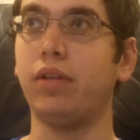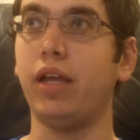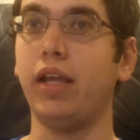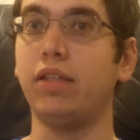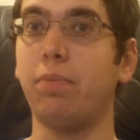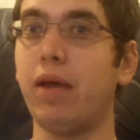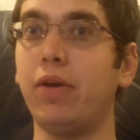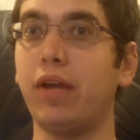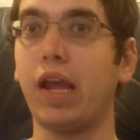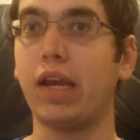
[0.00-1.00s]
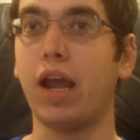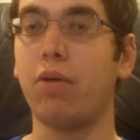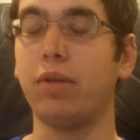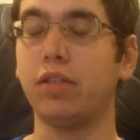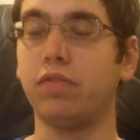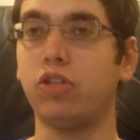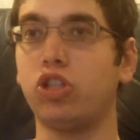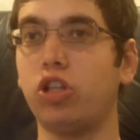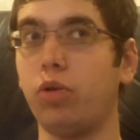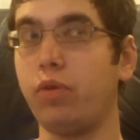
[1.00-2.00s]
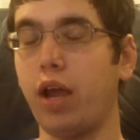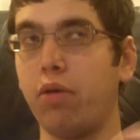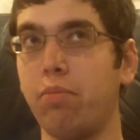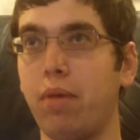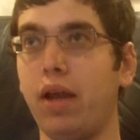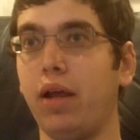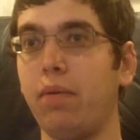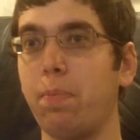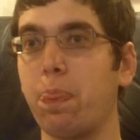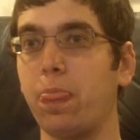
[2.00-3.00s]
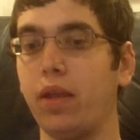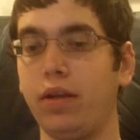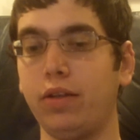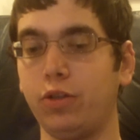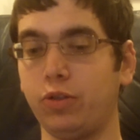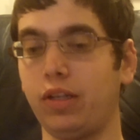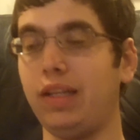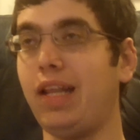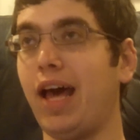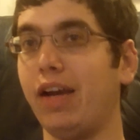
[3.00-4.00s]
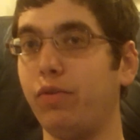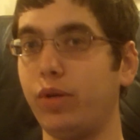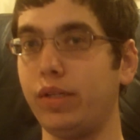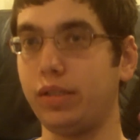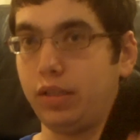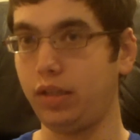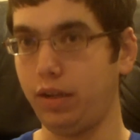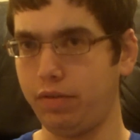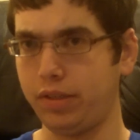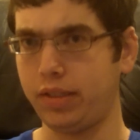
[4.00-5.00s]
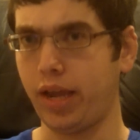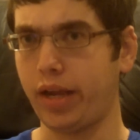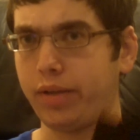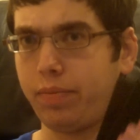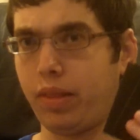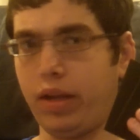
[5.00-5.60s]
It's a better deck now because of the slow down meta. There's a lot of reasons to love this deck.